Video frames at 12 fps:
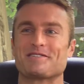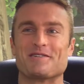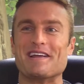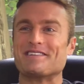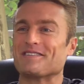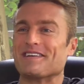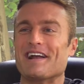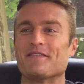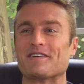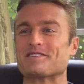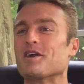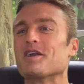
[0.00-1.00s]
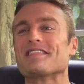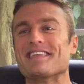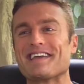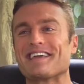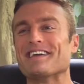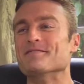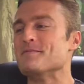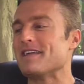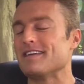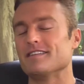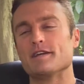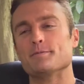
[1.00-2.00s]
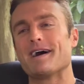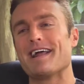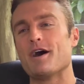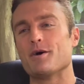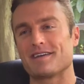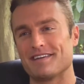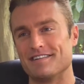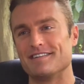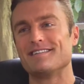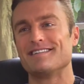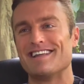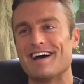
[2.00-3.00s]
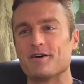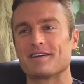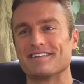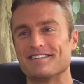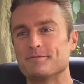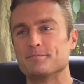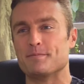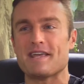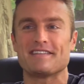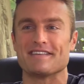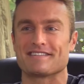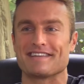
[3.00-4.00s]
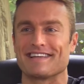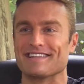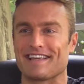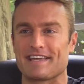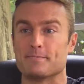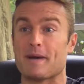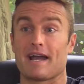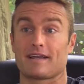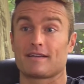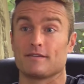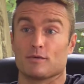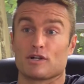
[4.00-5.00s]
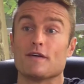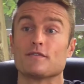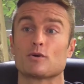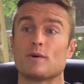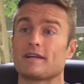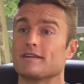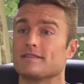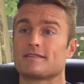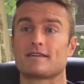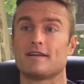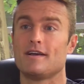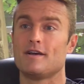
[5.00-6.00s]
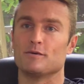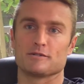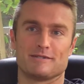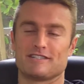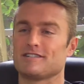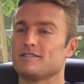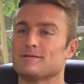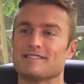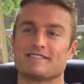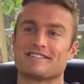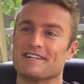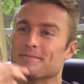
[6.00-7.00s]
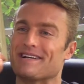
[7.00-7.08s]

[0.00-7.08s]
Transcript: Strangely enough, I started to think immediately about how I could how I could beat this thing and like get back and recover quickest mm. with my jaw wired shut.